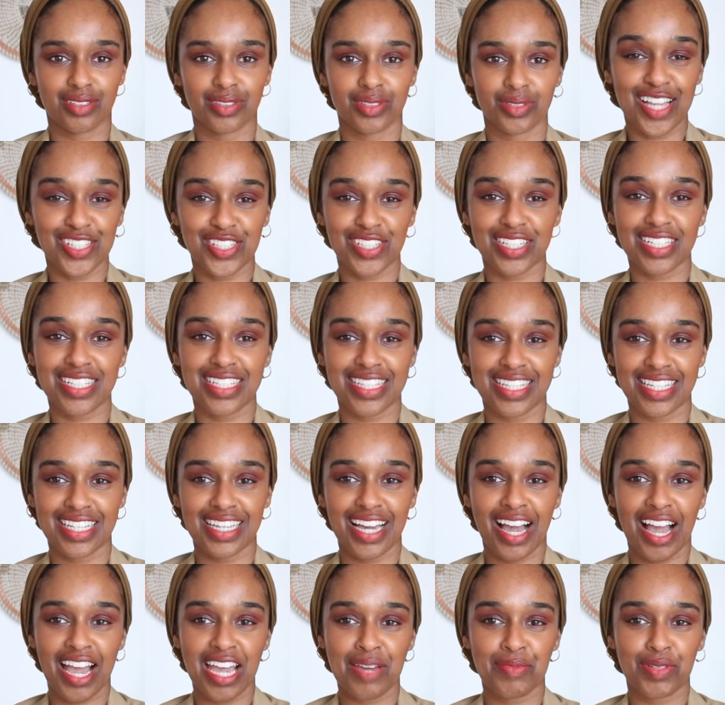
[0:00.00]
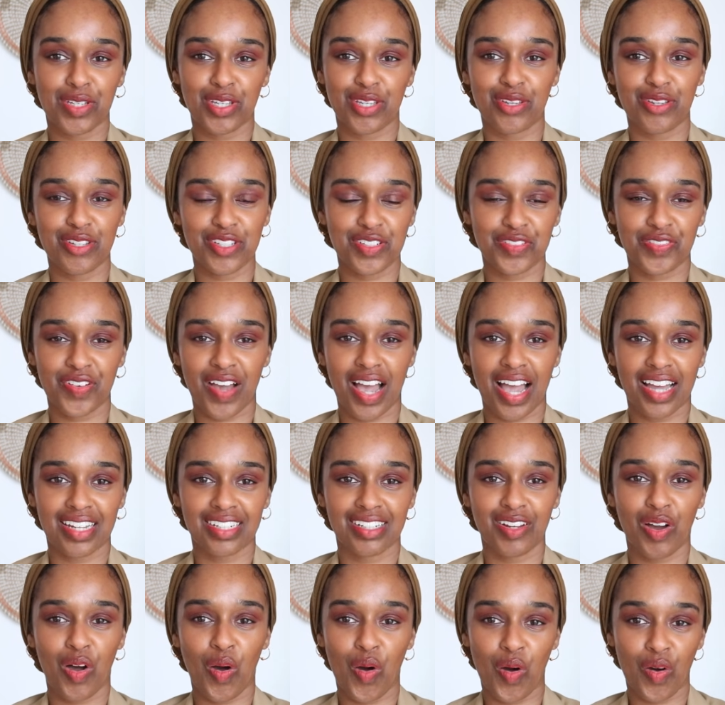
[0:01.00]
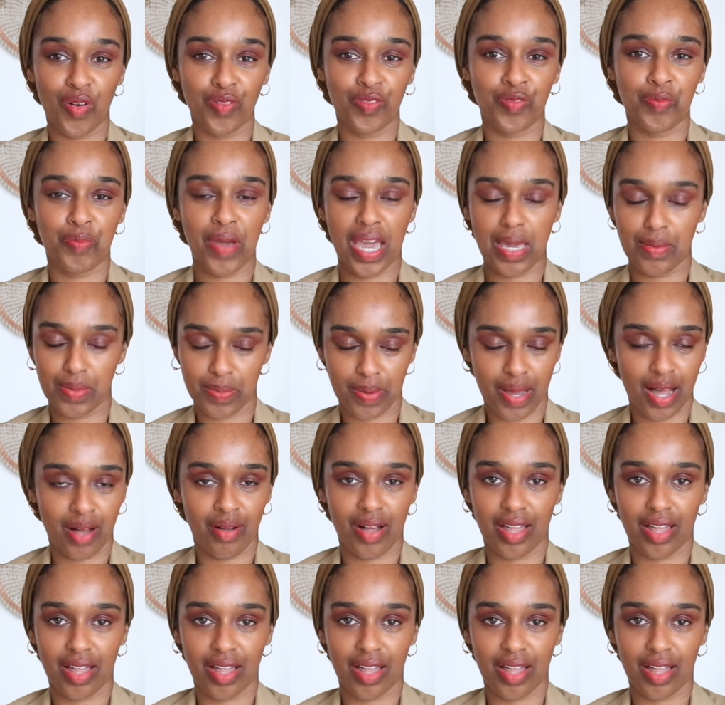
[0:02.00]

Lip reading: As you can see, I am a huge fan of PaperPal.